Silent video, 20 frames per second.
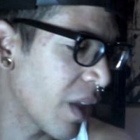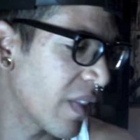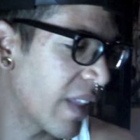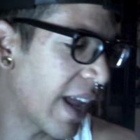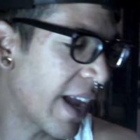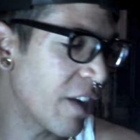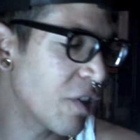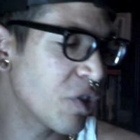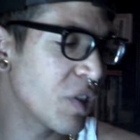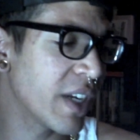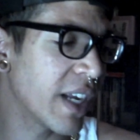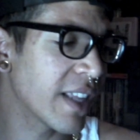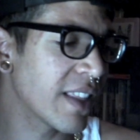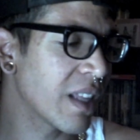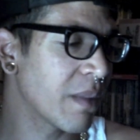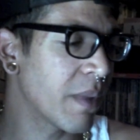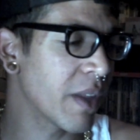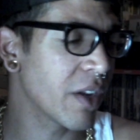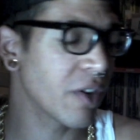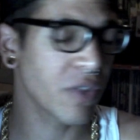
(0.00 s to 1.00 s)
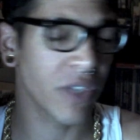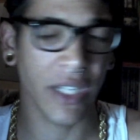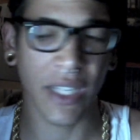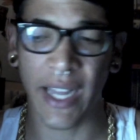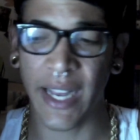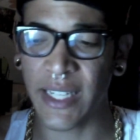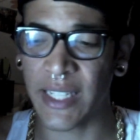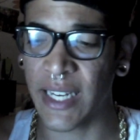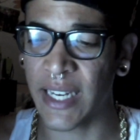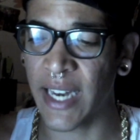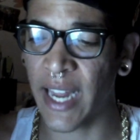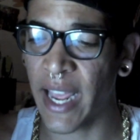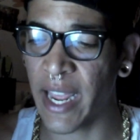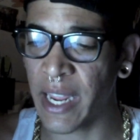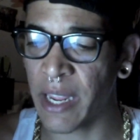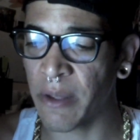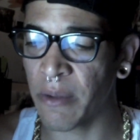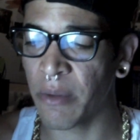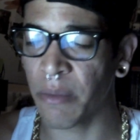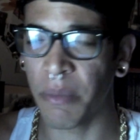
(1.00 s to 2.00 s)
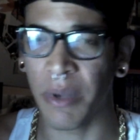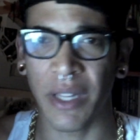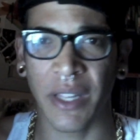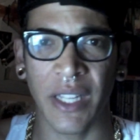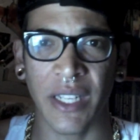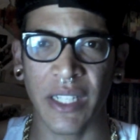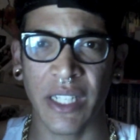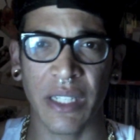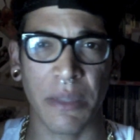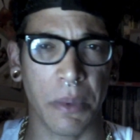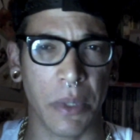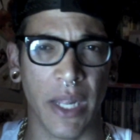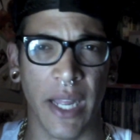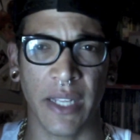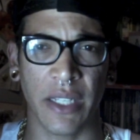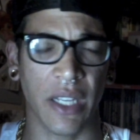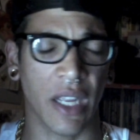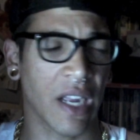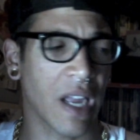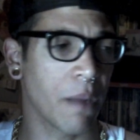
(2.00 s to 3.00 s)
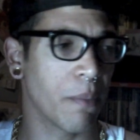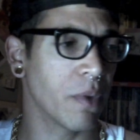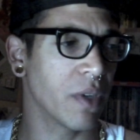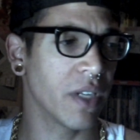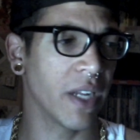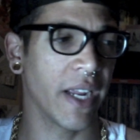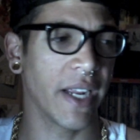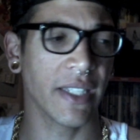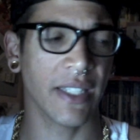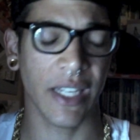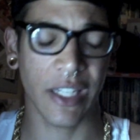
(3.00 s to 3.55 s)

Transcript: I usually get them, they usually last a night, but this has been lasting a couple days.